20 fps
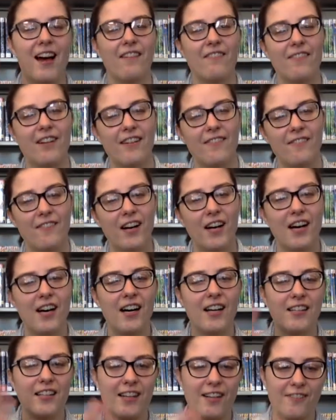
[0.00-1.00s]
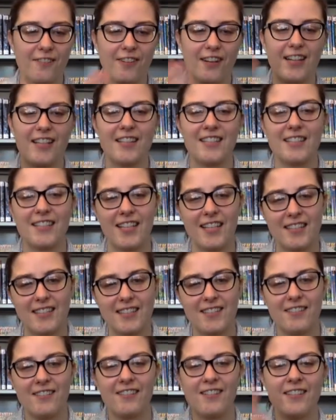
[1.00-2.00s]
With all our friends at
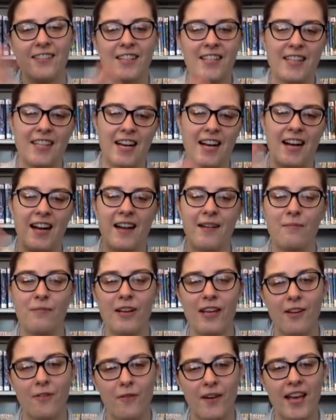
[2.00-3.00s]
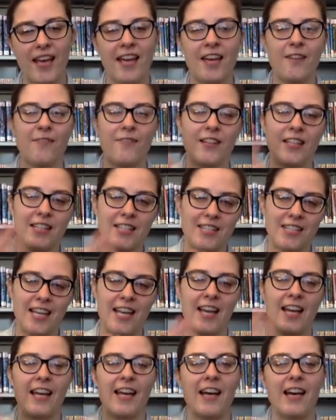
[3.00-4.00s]
story time, we wave and
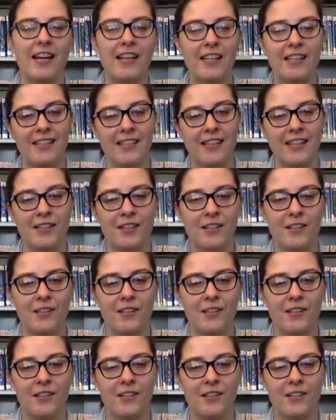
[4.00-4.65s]
say hello.